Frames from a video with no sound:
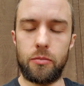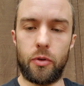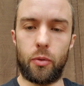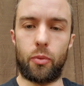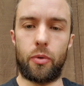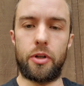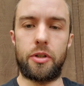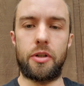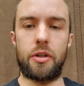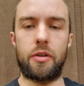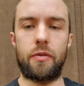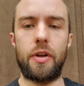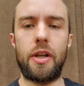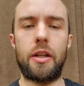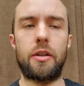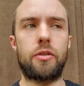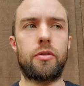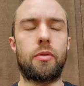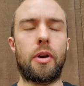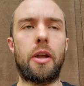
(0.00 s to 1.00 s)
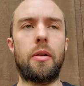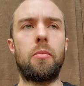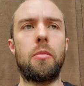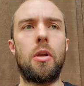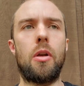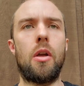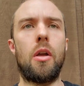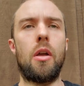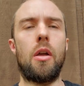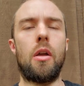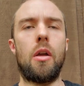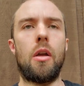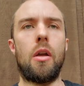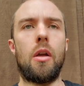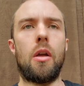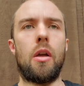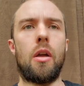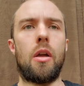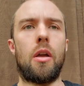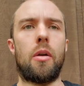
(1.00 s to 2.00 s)
recent events, right?
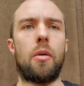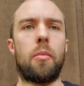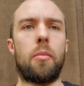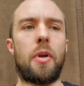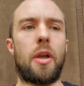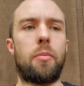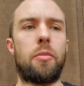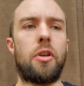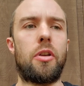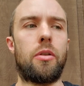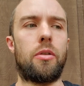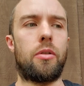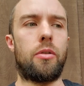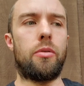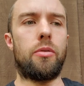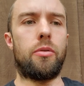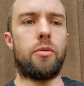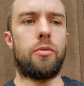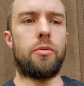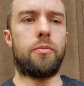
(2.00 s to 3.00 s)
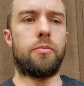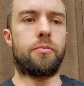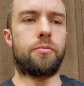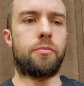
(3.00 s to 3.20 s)
Maybe you